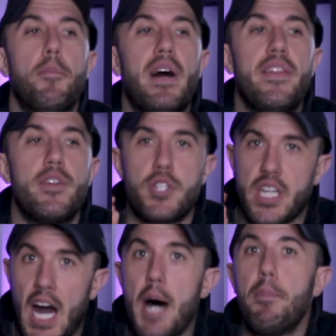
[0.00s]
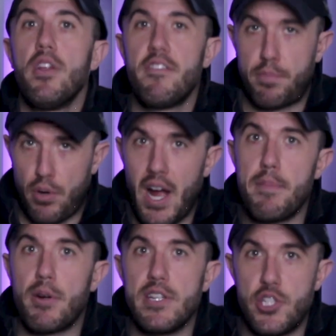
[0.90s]
but there's a couple of
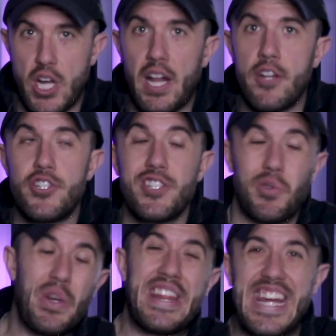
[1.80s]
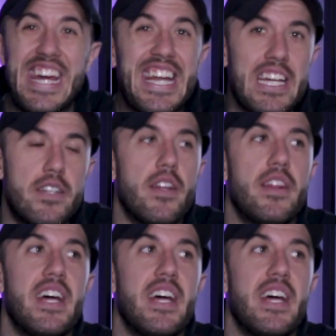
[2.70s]
primary challenges within it